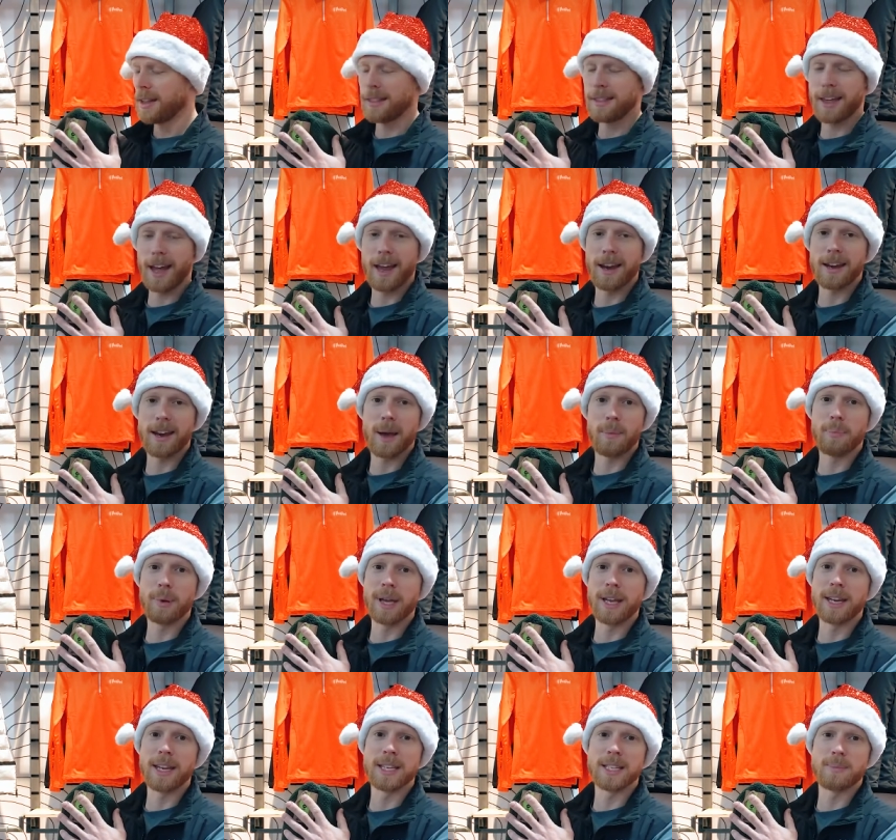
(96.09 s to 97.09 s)
then a
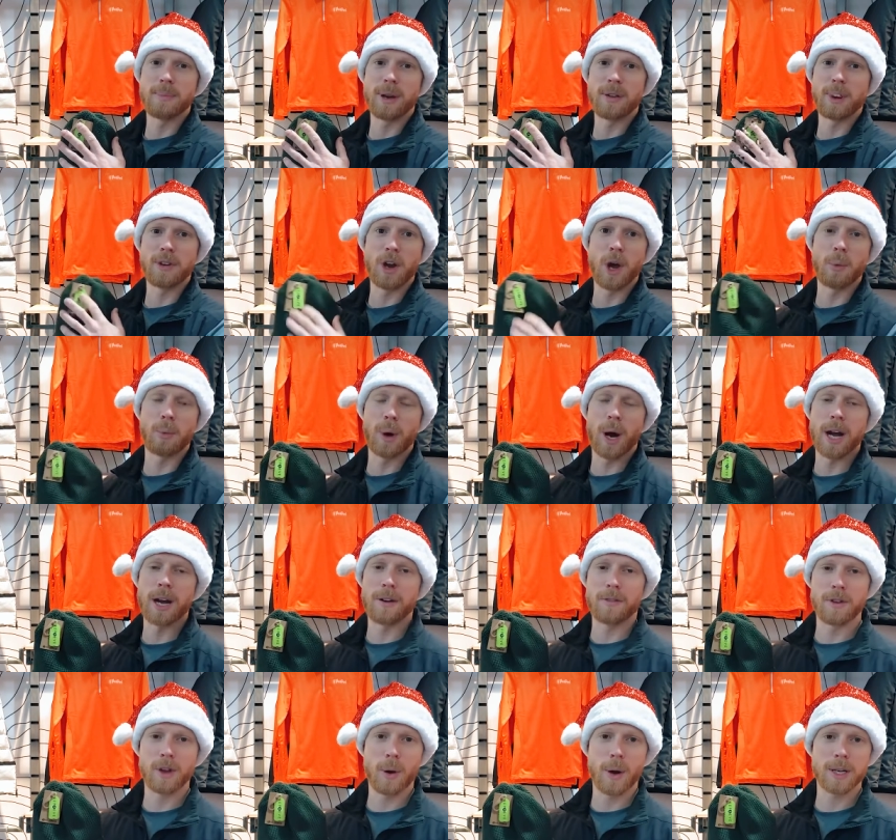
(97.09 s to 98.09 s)
beanie is a bit of a no-brainer
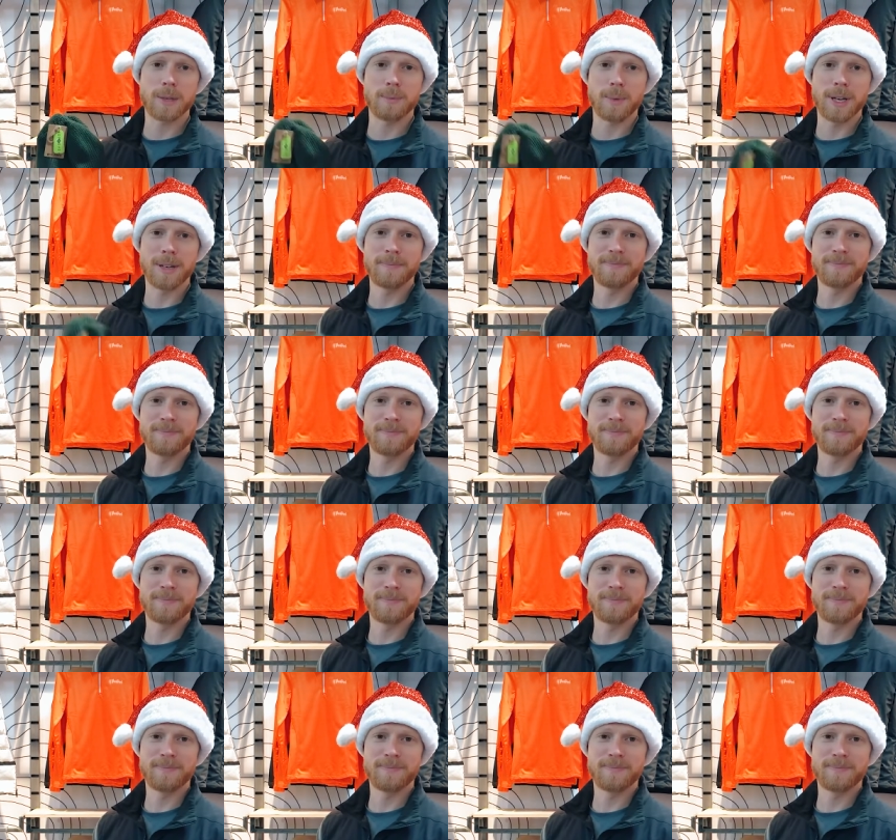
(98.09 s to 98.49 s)
if you ask me.